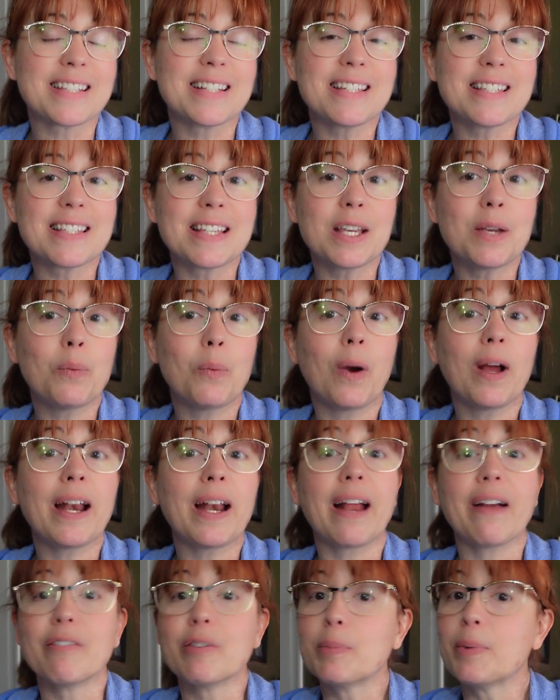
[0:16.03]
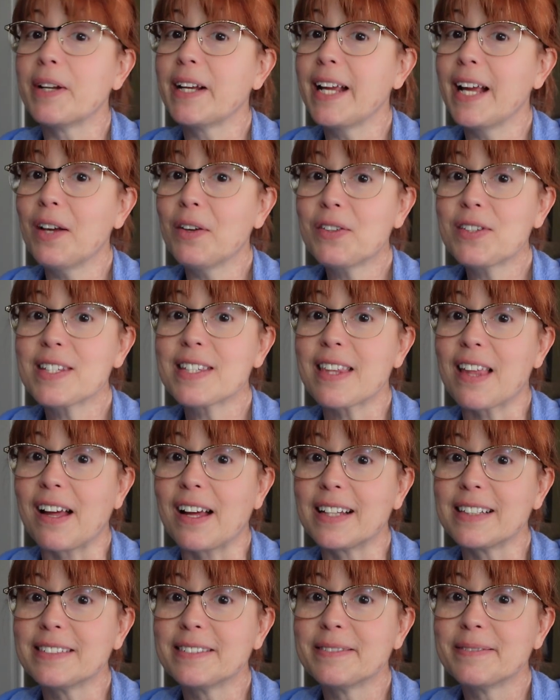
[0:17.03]
to see what everybody else
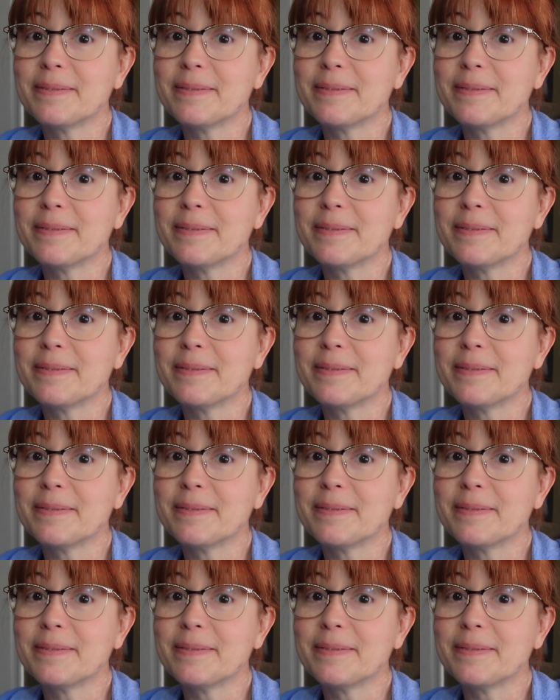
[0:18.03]
thought.